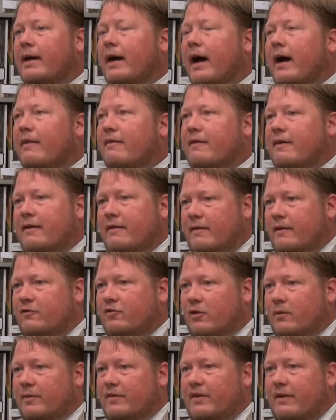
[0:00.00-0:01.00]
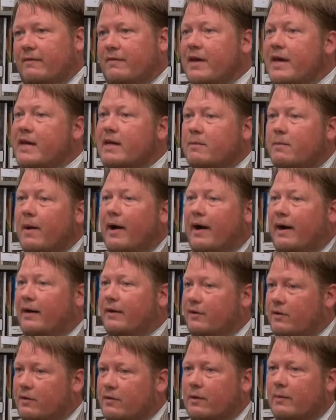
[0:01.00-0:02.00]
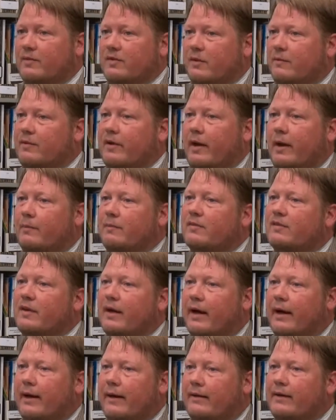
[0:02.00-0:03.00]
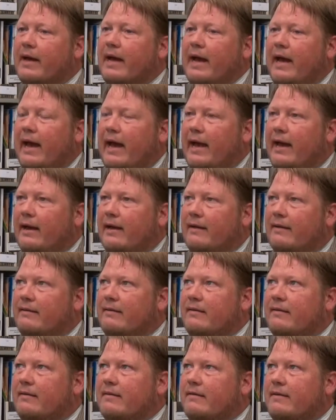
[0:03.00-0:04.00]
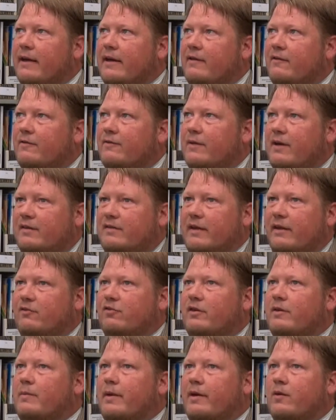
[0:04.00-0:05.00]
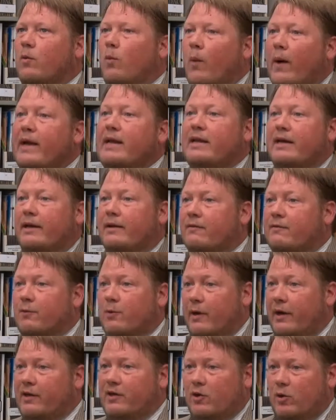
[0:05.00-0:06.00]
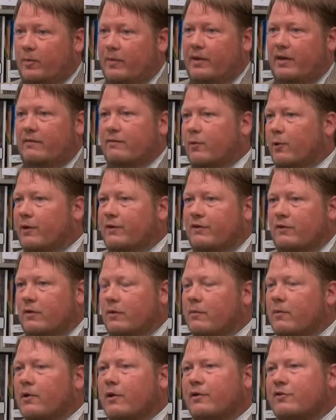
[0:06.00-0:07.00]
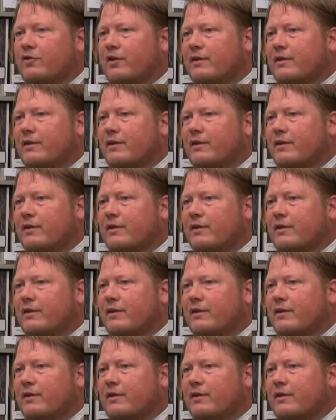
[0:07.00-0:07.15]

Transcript: I think that Germans have hid behind Europe sometimes, and they've essentially been waiting for a European voice to emerge.